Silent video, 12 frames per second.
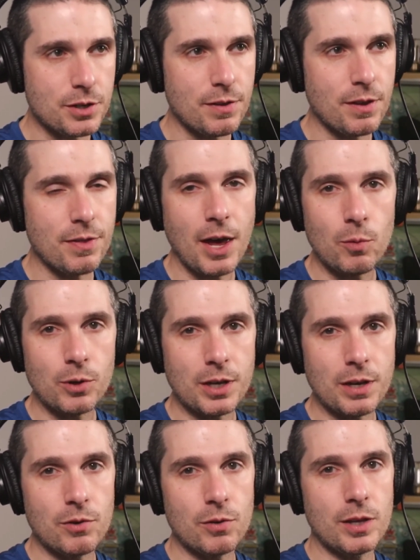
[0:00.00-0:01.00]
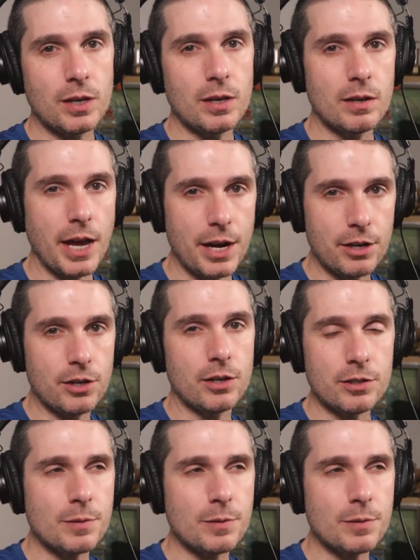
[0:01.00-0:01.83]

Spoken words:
and then that will give you the editor.